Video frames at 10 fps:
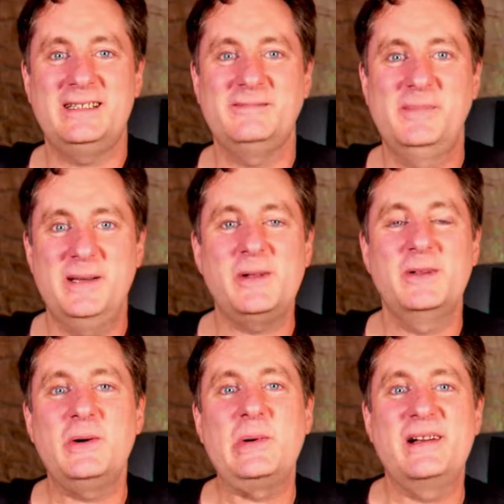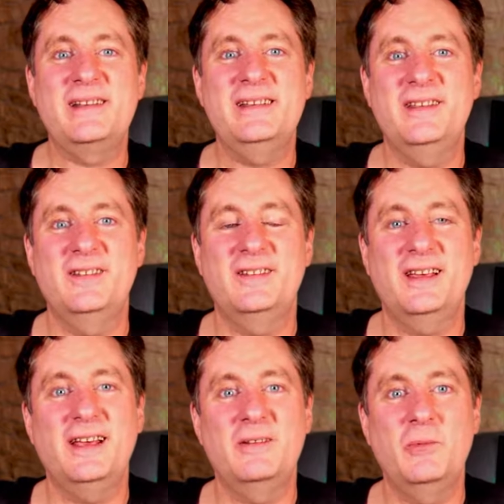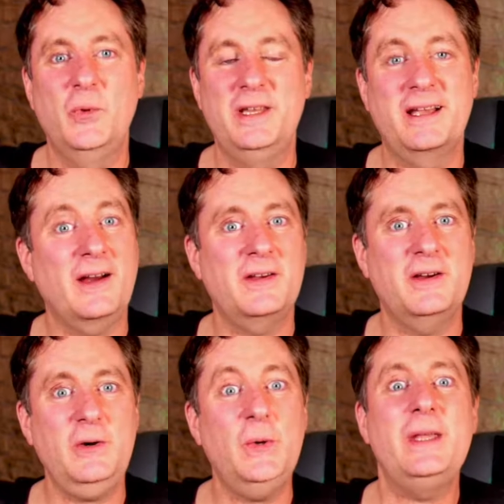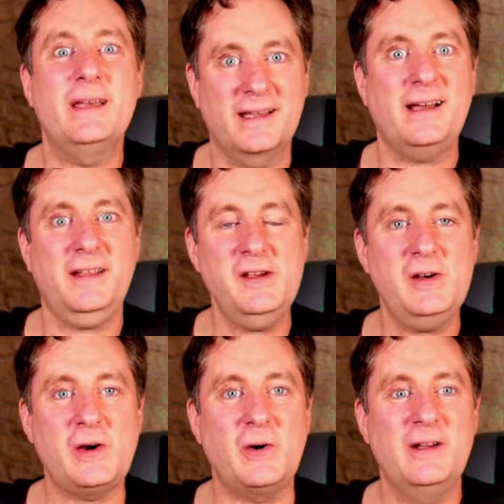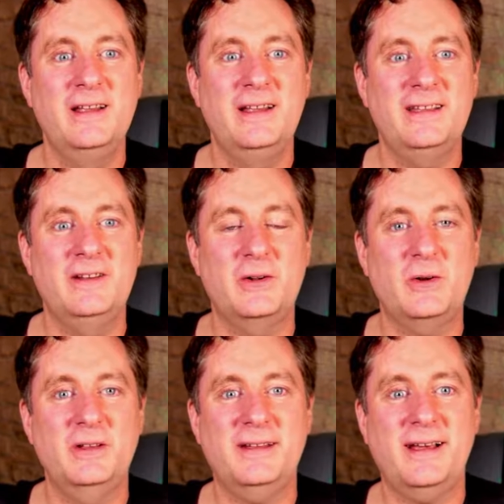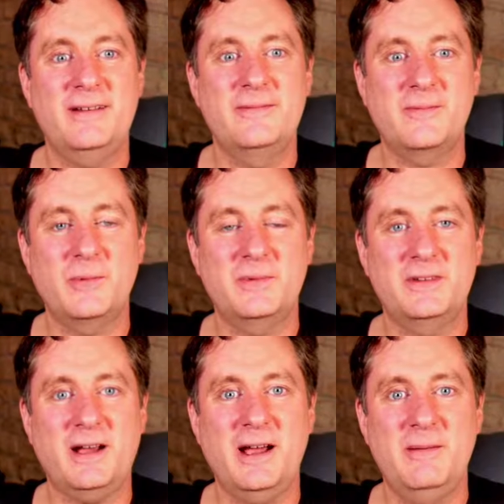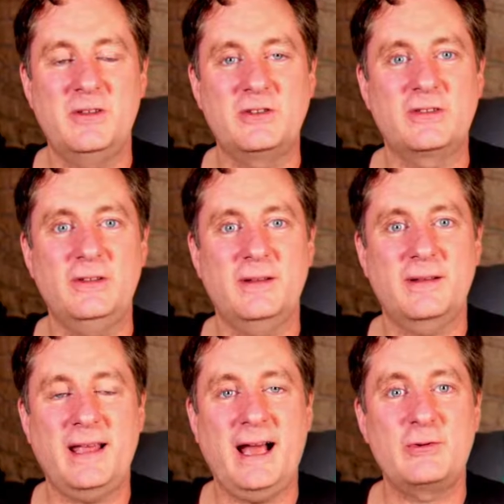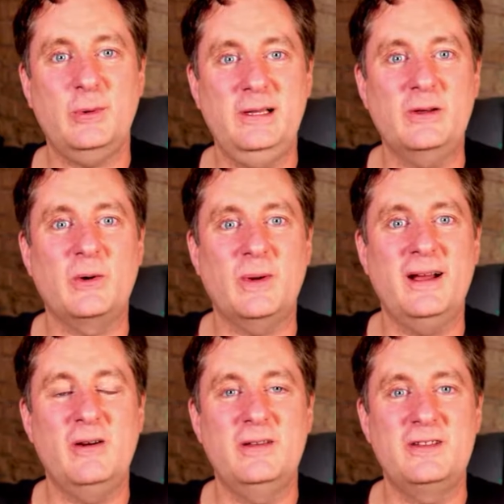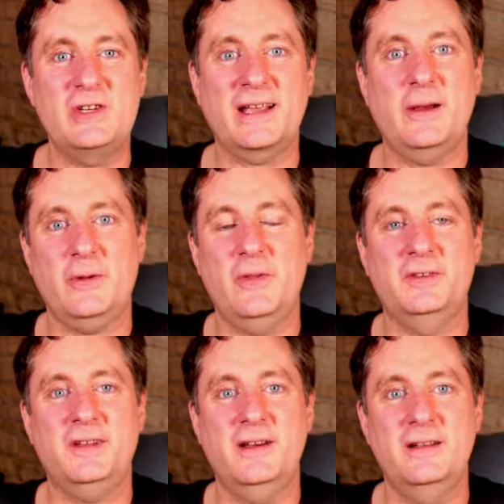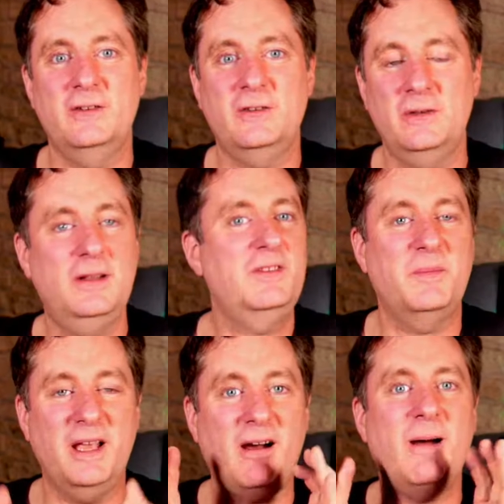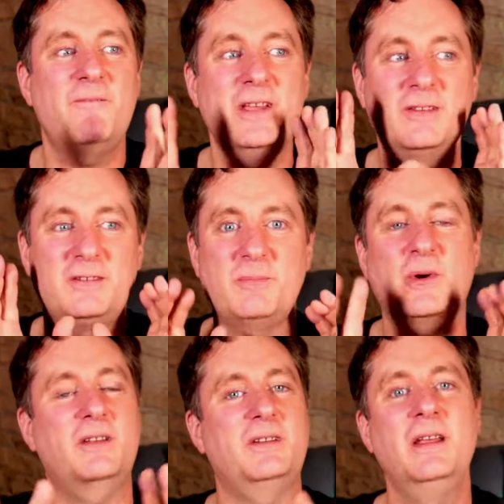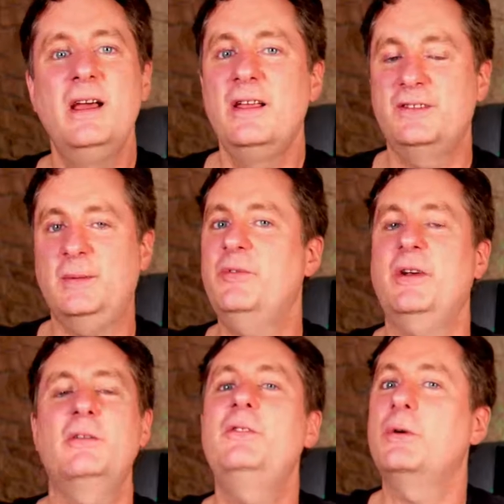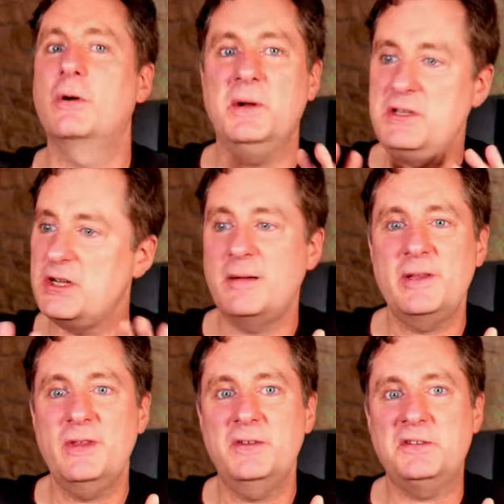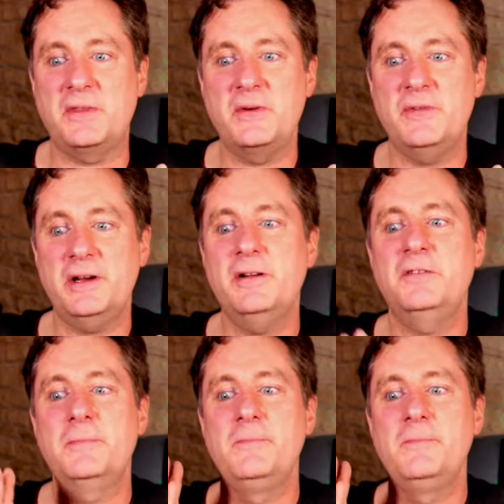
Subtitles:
people know where it is. And when you gotta go, you gotta go. You don't always have time to just casually look around and check out all the signage, so it needs to be obvious and present. Some fairs do a great job at this. Other fairs,